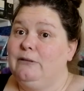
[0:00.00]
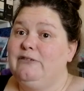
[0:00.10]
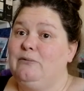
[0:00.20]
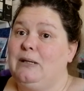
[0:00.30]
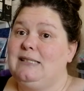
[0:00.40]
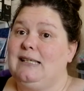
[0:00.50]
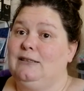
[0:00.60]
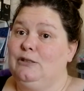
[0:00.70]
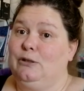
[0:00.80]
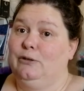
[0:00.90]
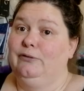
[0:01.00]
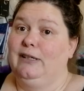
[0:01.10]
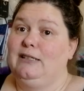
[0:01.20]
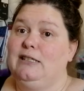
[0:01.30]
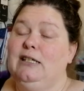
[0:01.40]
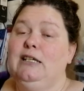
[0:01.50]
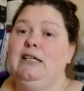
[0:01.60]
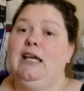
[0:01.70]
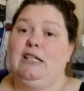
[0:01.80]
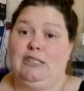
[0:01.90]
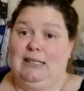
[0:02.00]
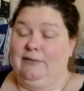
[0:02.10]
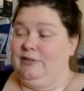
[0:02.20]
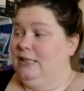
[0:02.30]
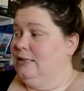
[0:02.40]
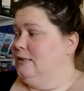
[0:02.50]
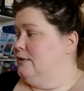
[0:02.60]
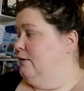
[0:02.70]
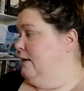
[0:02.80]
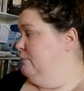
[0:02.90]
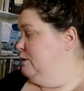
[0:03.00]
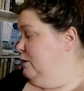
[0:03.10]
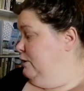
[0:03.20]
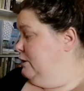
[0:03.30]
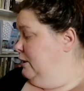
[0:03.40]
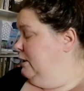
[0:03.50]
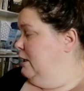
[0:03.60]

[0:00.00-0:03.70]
It was for my son's girlfriend, and she loved it, so that was good.